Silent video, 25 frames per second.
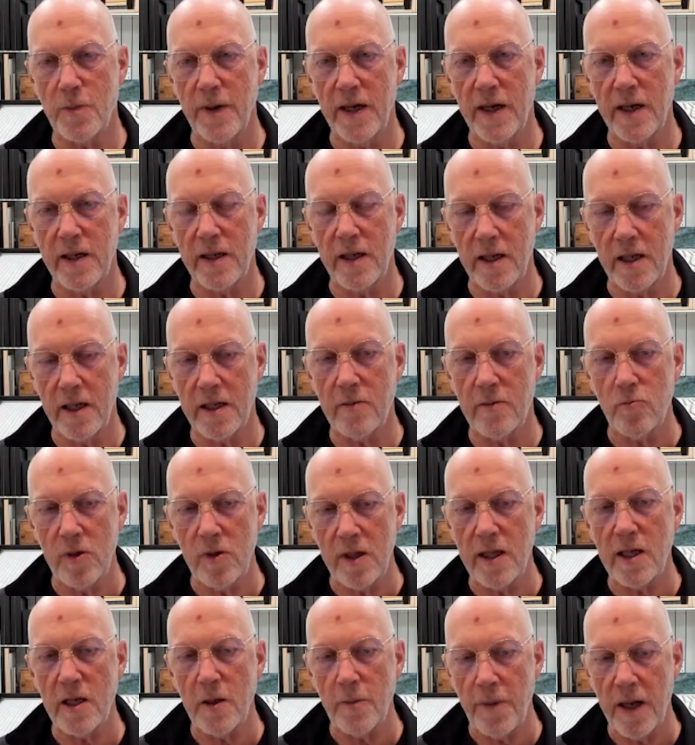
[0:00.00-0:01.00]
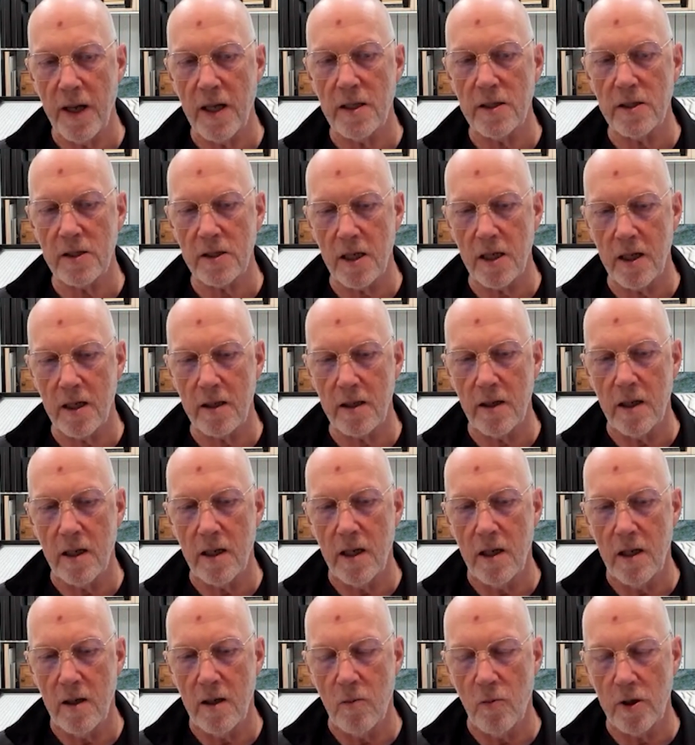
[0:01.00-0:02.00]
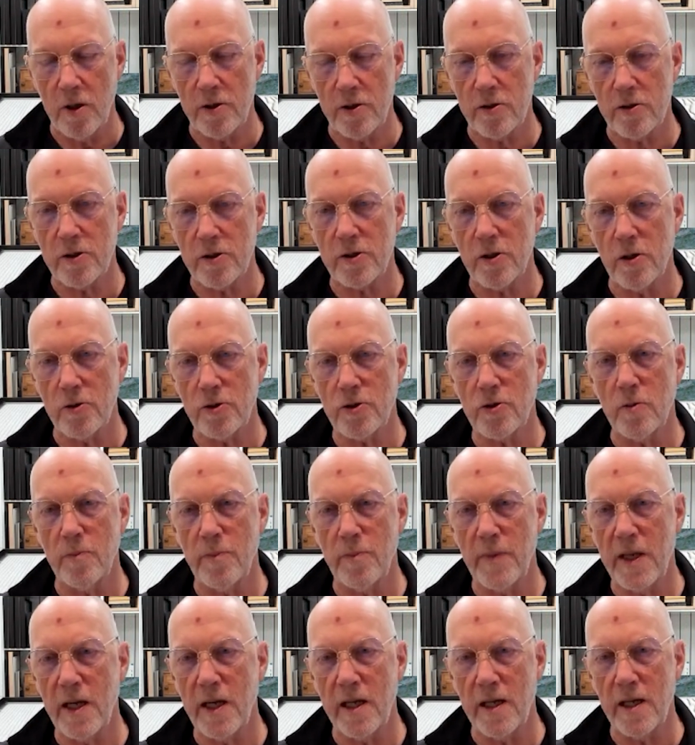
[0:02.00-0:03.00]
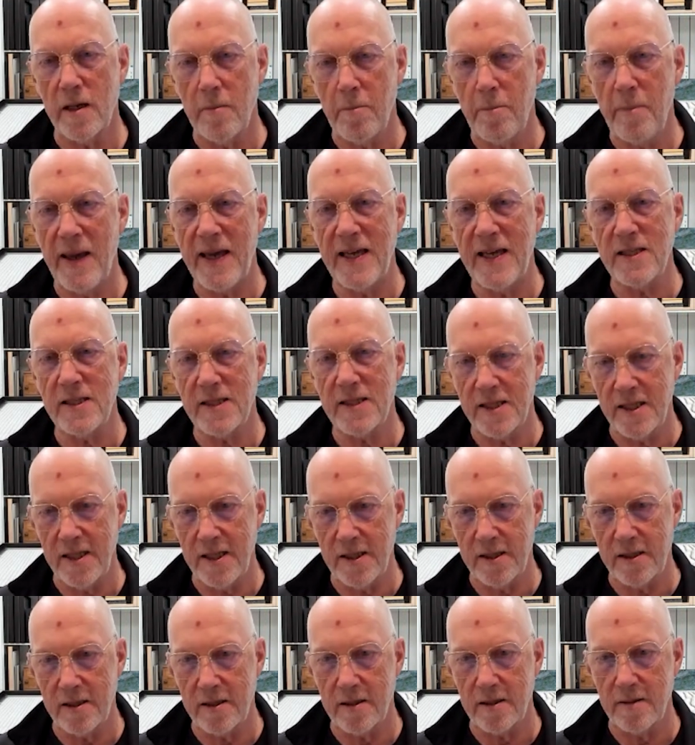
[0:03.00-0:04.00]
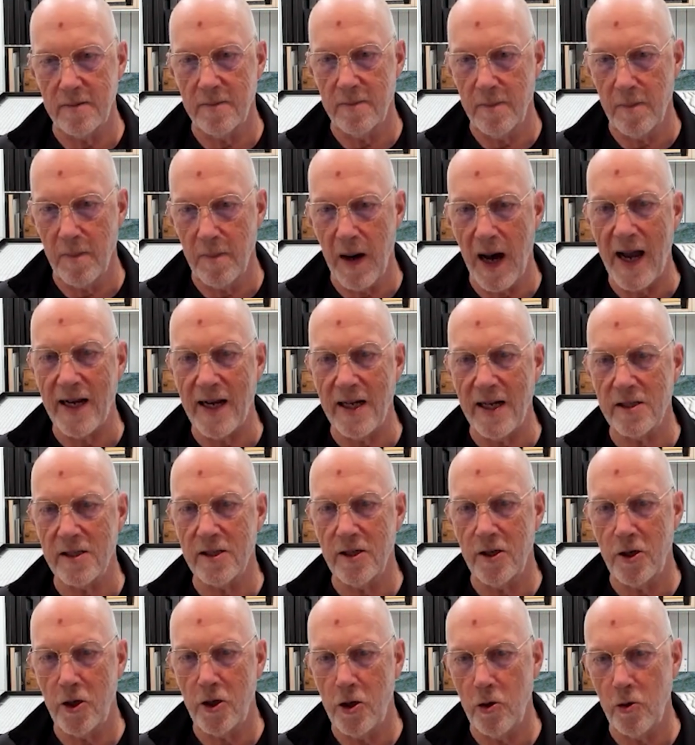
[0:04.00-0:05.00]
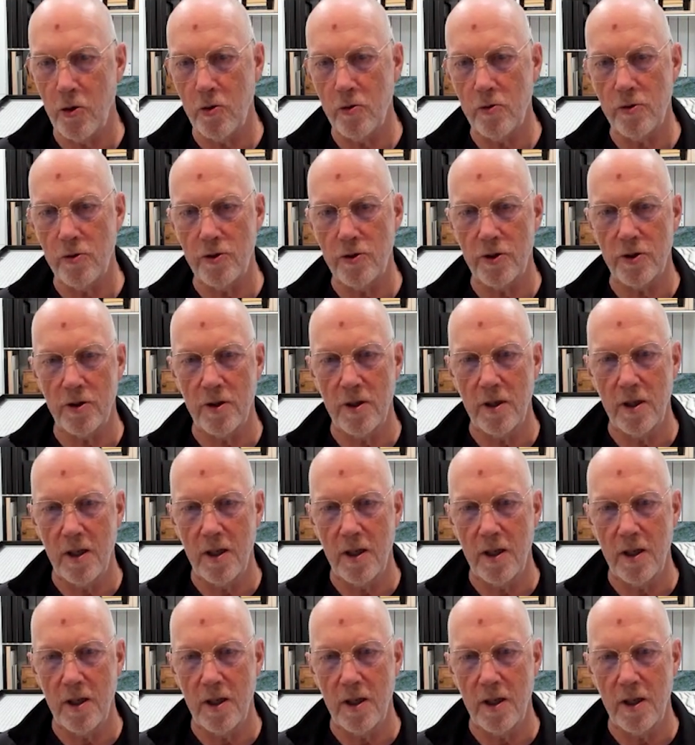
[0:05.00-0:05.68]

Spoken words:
but it really depends on what your social media base is. Mine isn't huge.